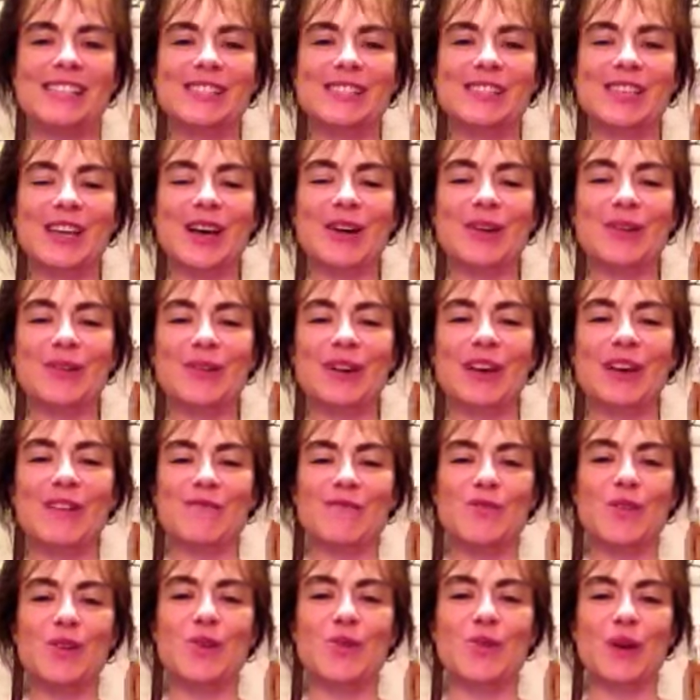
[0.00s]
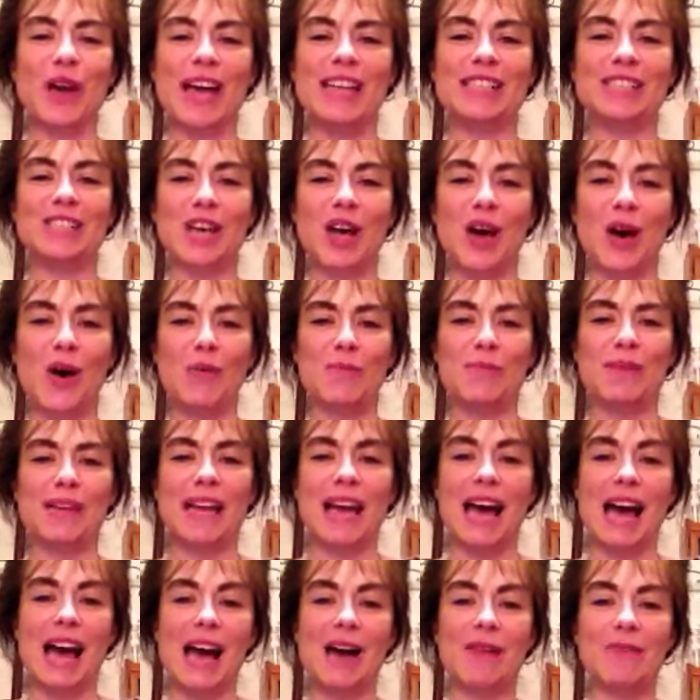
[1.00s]
So if you had told
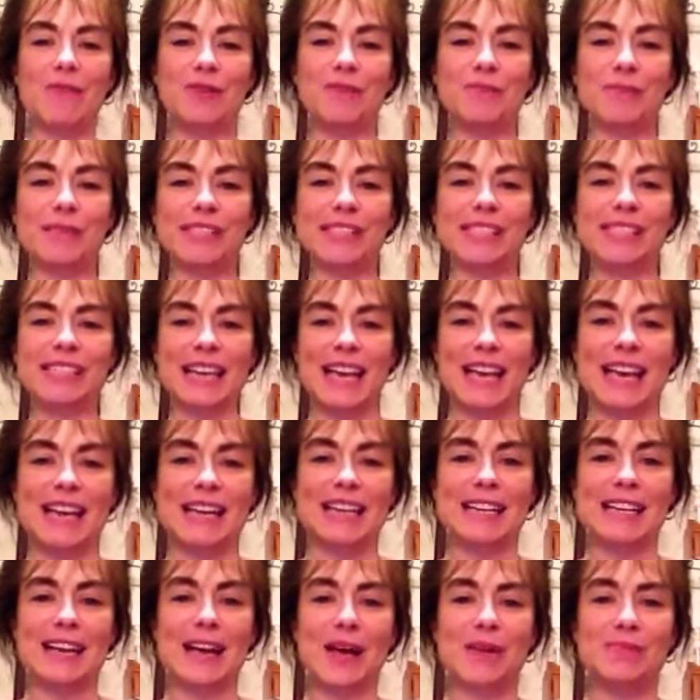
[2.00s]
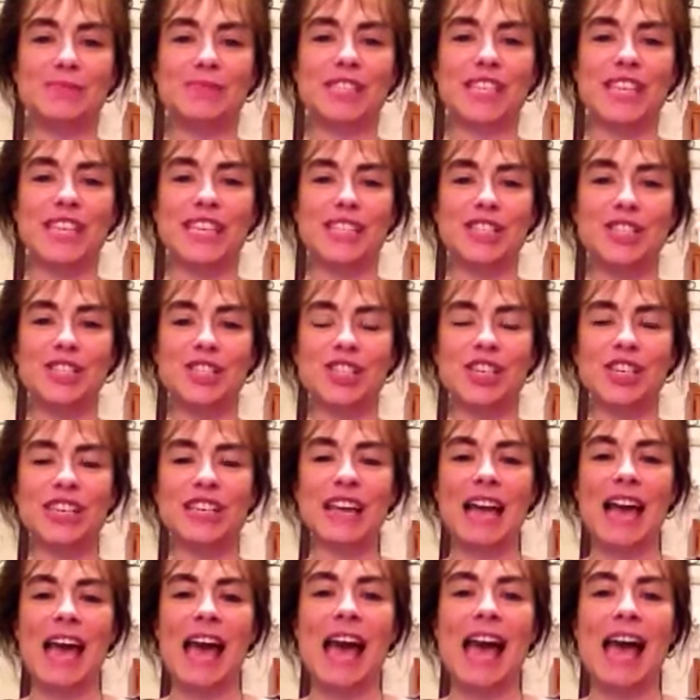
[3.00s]
me I would be standing up
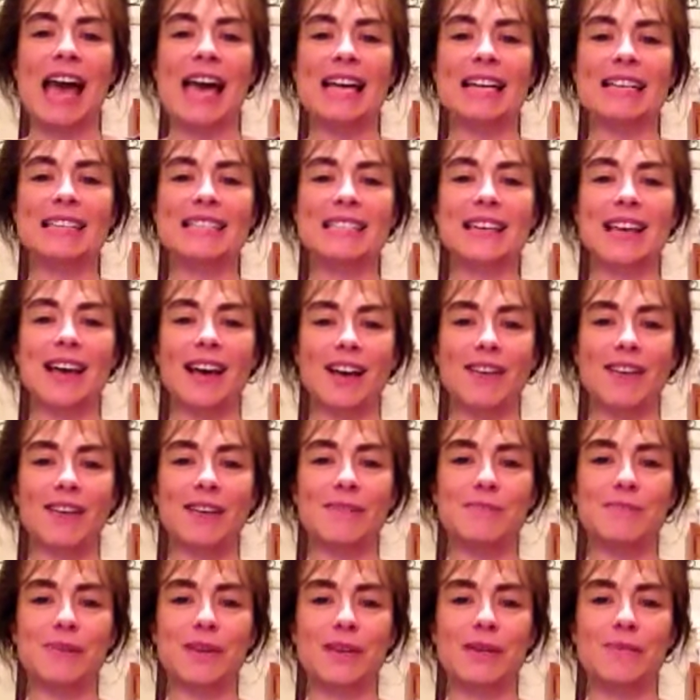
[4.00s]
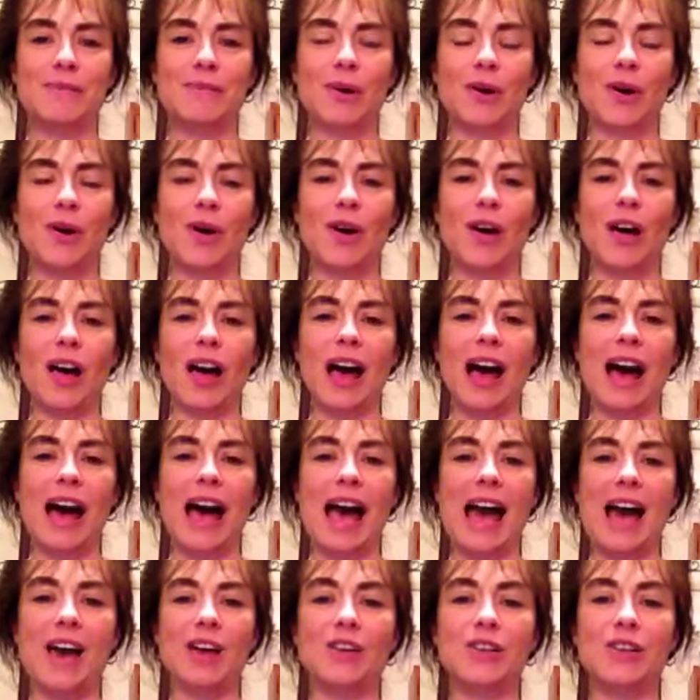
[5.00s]
teaching and telling people
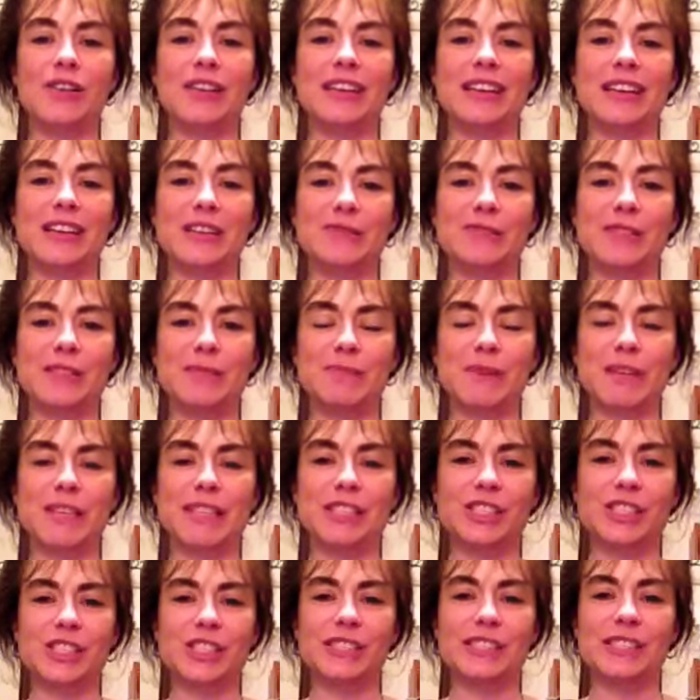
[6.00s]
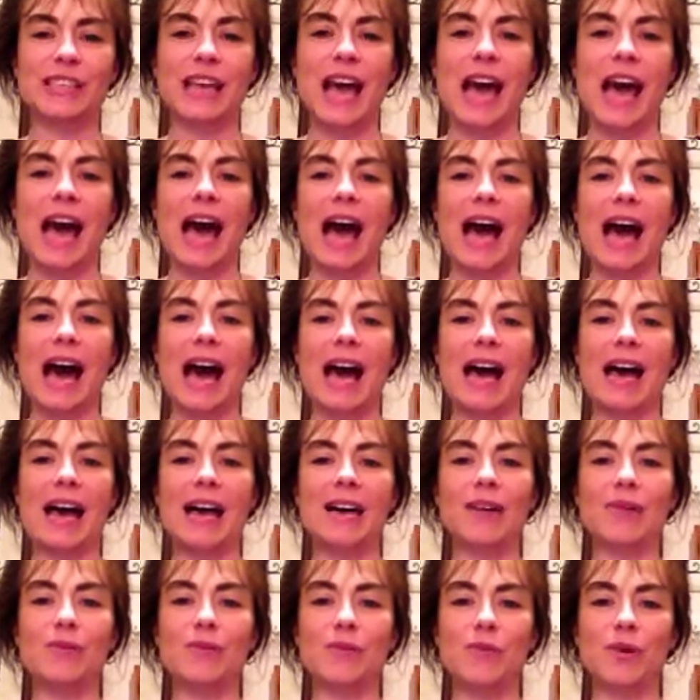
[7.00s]
how to give speeches,
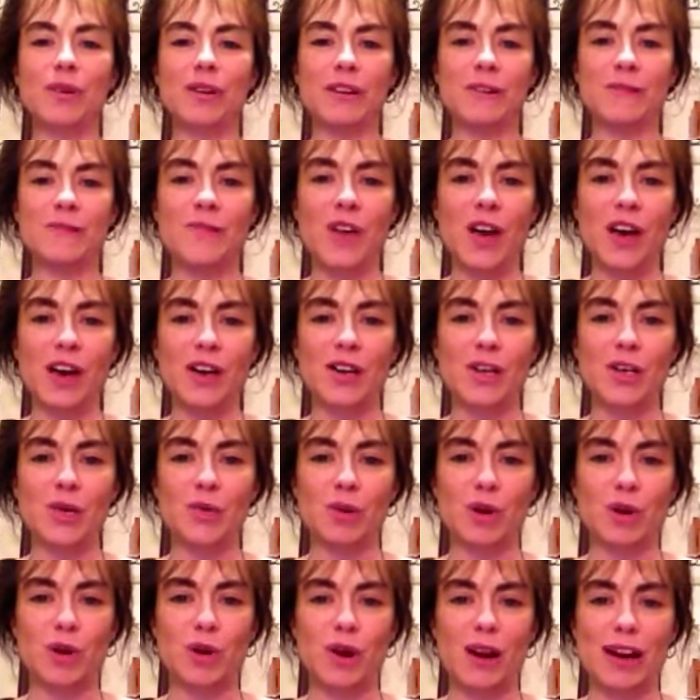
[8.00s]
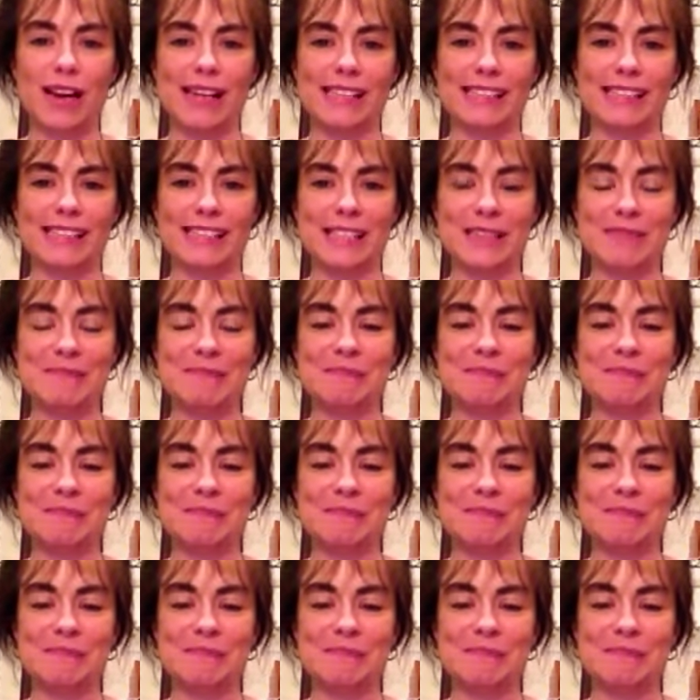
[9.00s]
I would have thought you were crazy.